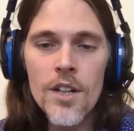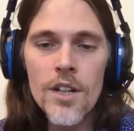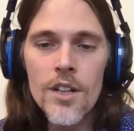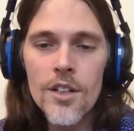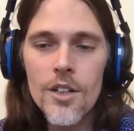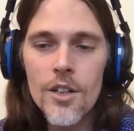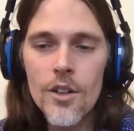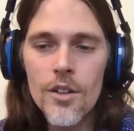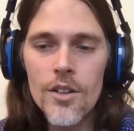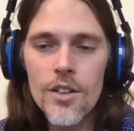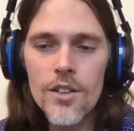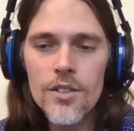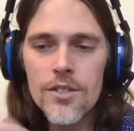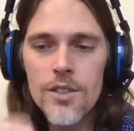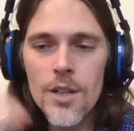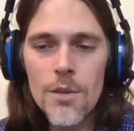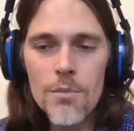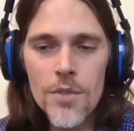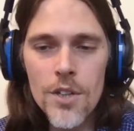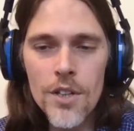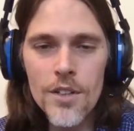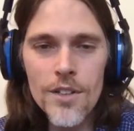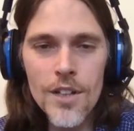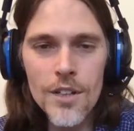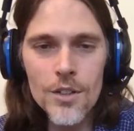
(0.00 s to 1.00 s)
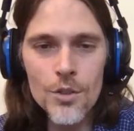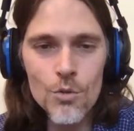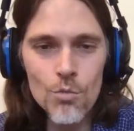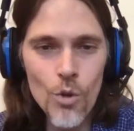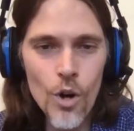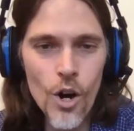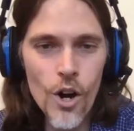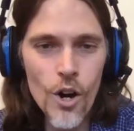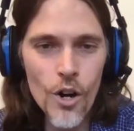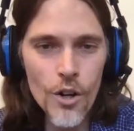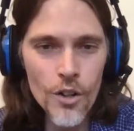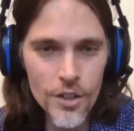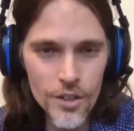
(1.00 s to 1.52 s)
you know, there's something that's
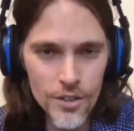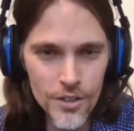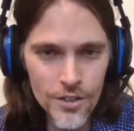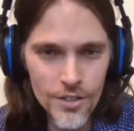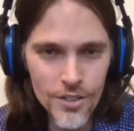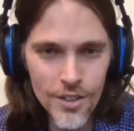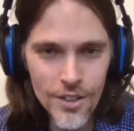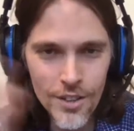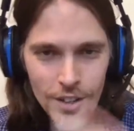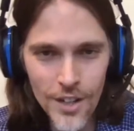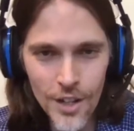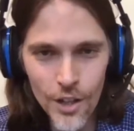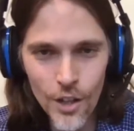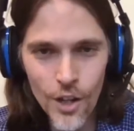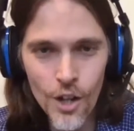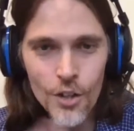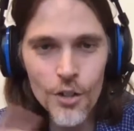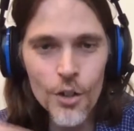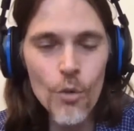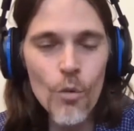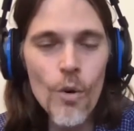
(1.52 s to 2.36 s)
wrong along the